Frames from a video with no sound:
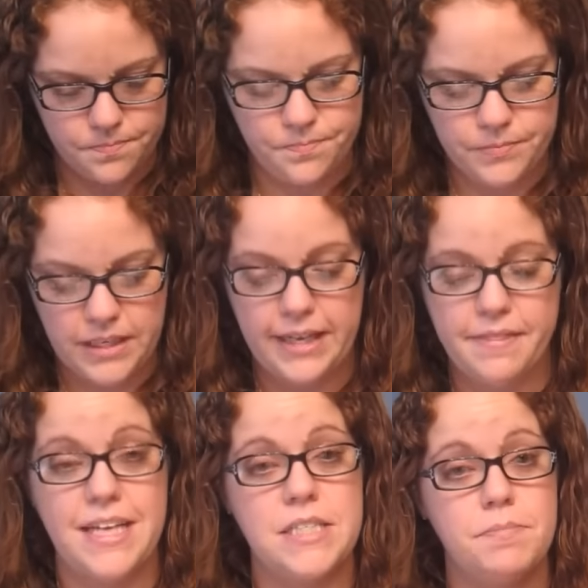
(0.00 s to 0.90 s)
Again,
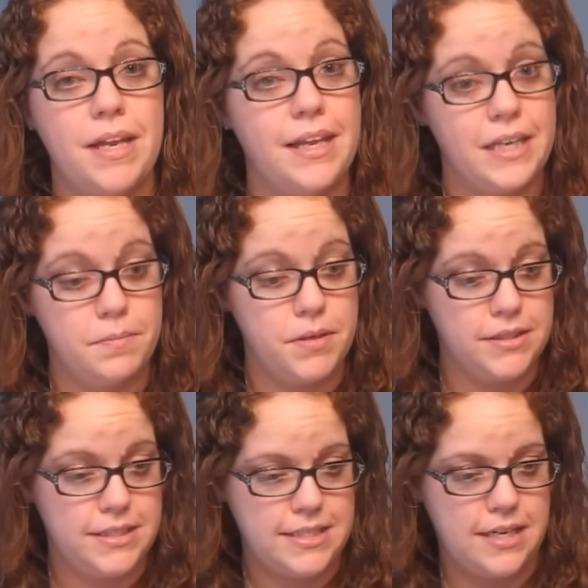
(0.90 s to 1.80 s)
that's by
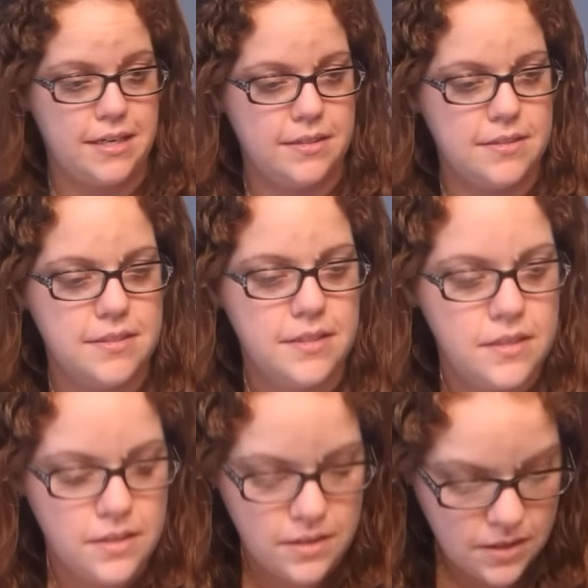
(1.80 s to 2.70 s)
Ladybug Designs.
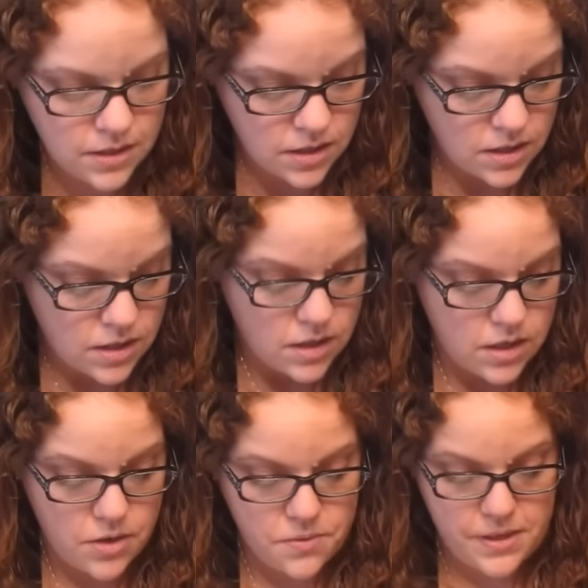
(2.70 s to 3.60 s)

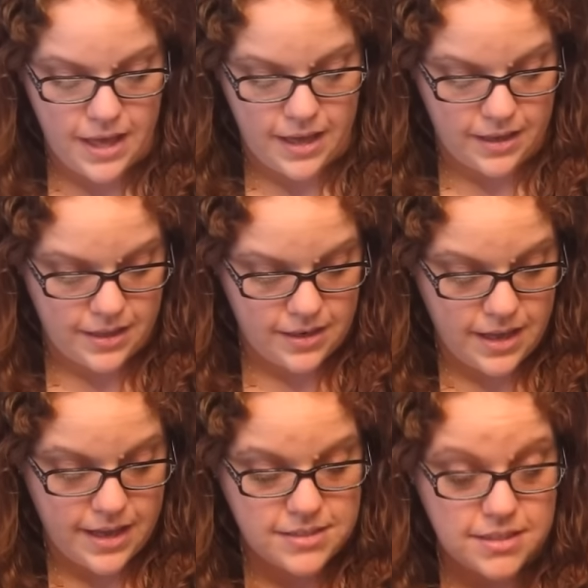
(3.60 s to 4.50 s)
Okay, and
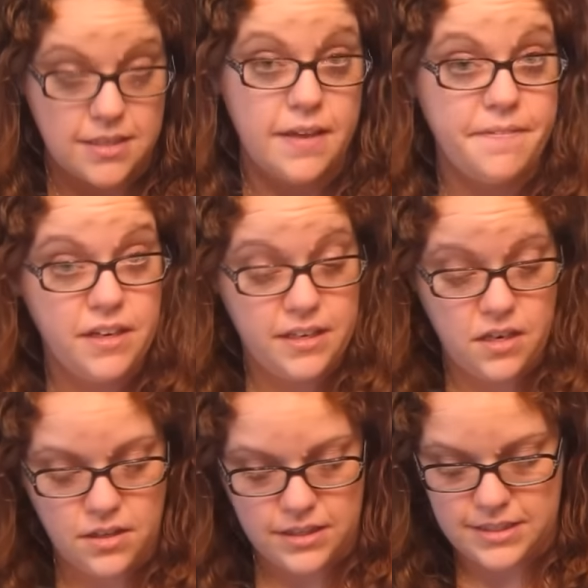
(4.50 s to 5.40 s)
last and definitely
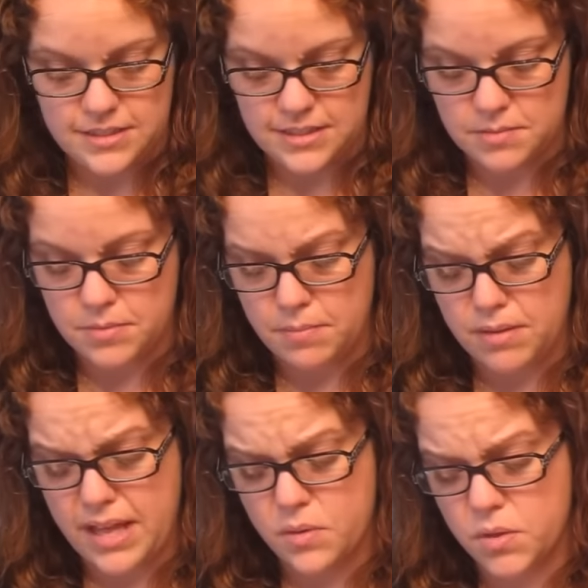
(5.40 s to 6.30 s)
not least is my
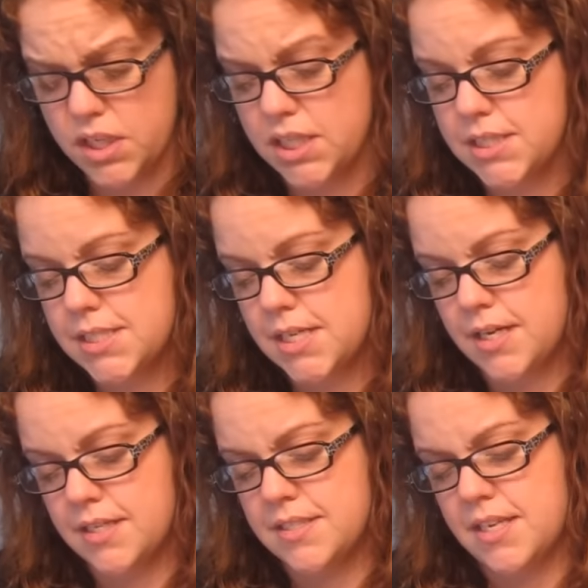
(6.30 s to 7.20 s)
black work
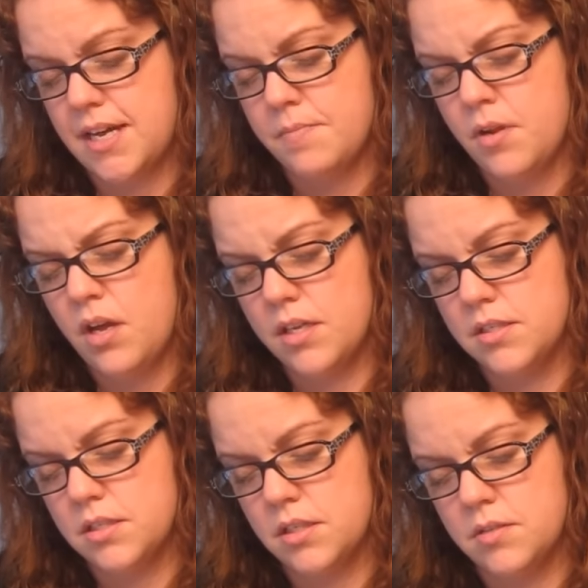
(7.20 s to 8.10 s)
designs. I'm not
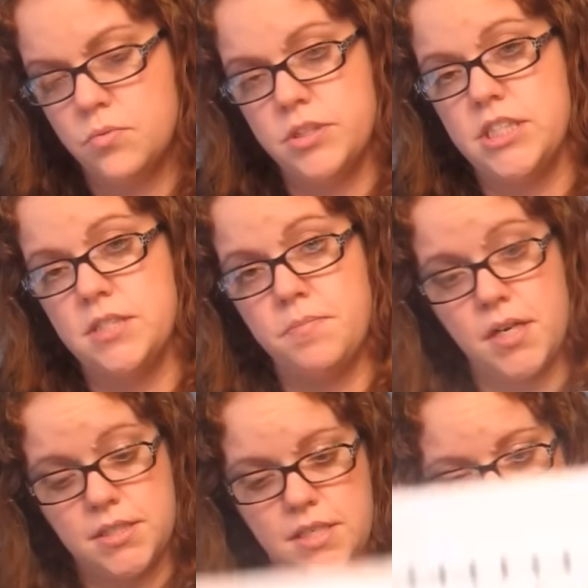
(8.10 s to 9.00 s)
um, which is
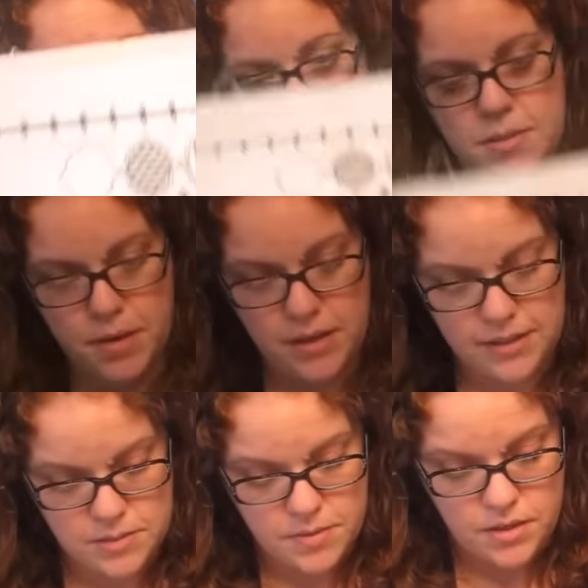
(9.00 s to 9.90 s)
Box of Delights by
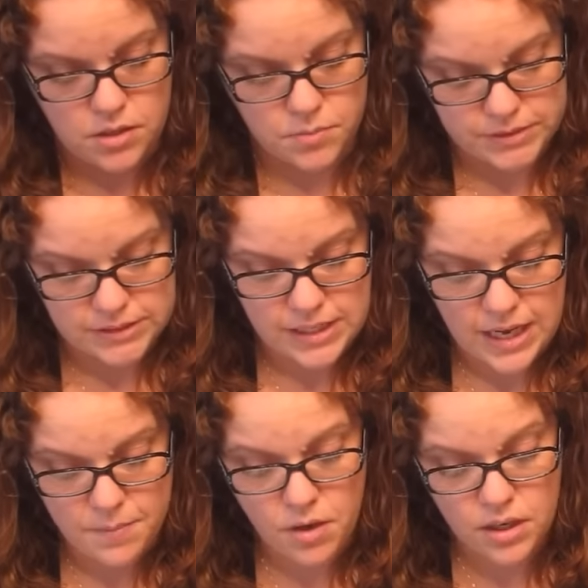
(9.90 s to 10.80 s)
Elizabeth Almond.
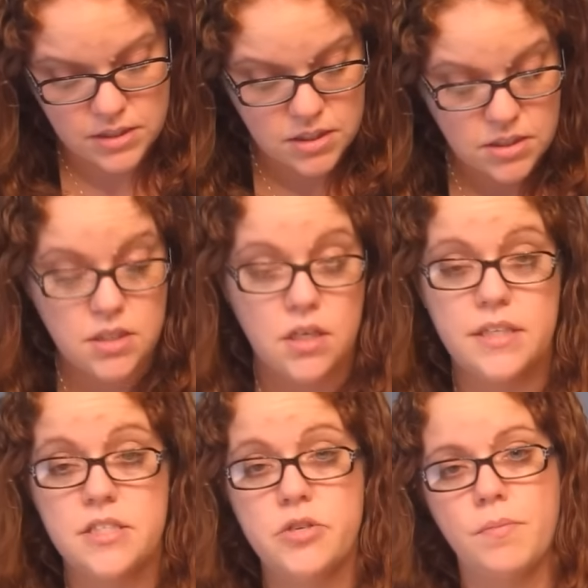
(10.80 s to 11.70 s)
I'm not
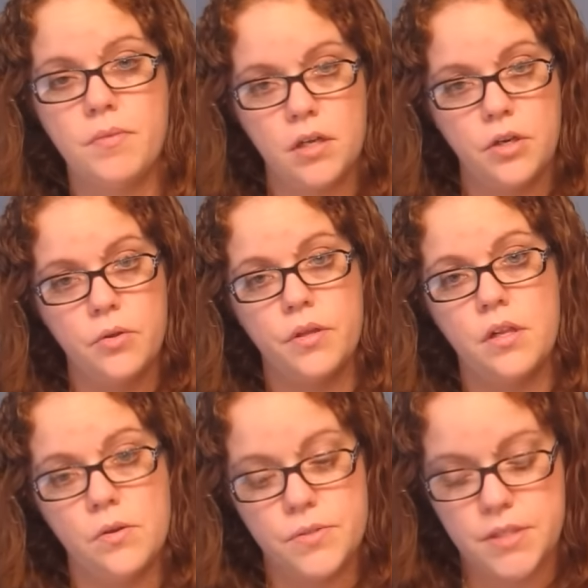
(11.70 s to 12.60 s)
done, so I'm not going to do the
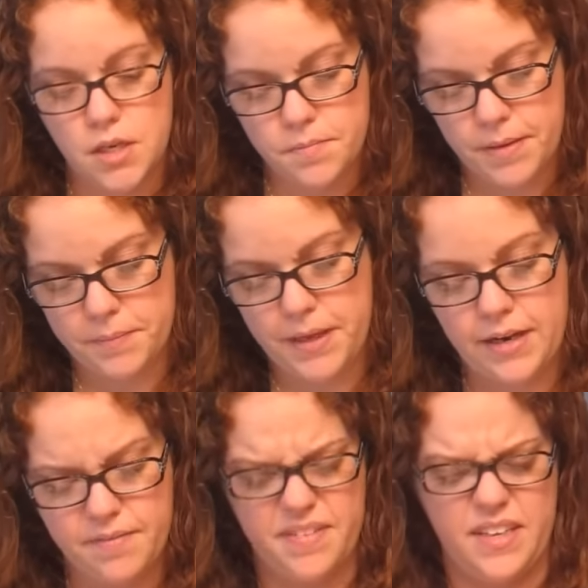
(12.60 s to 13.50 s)
close-up. I'm
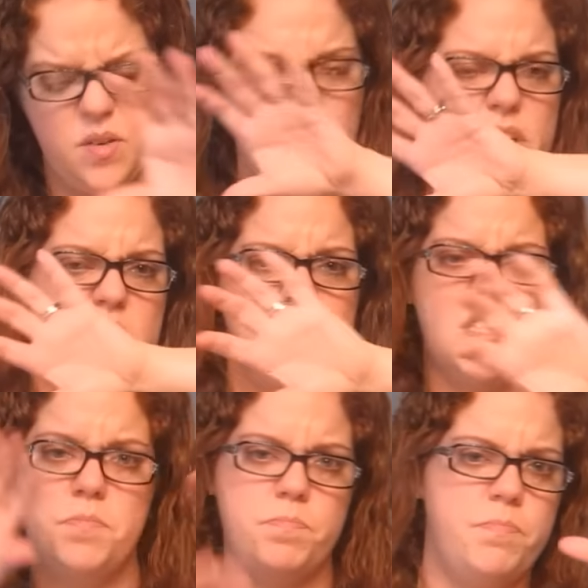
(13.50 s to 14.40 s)
kind of in a weird
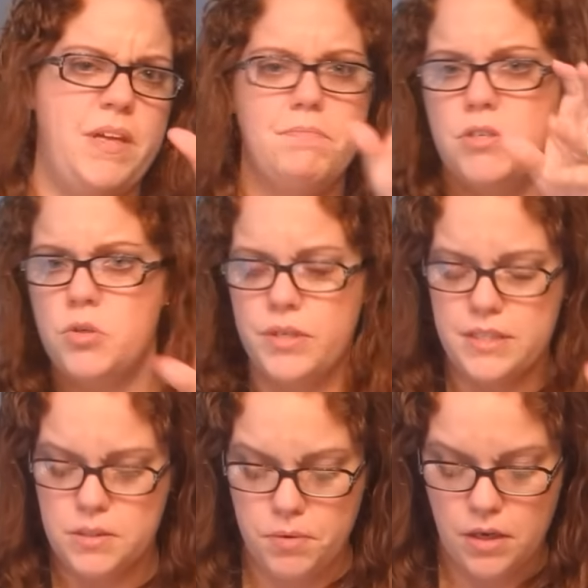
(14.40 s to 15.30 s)

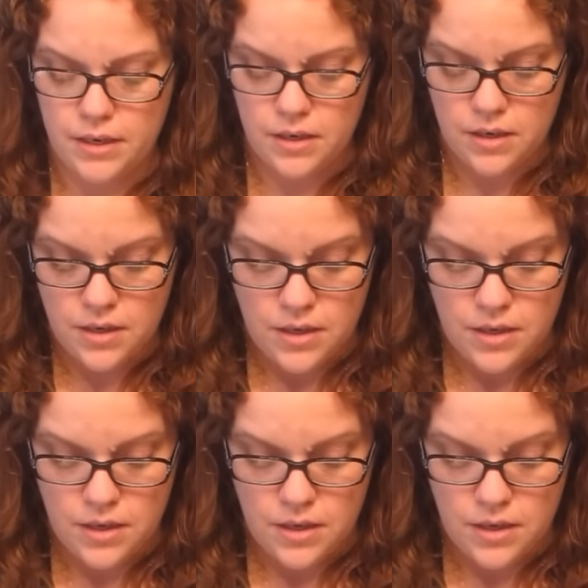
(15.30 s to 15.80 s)
in-between spot.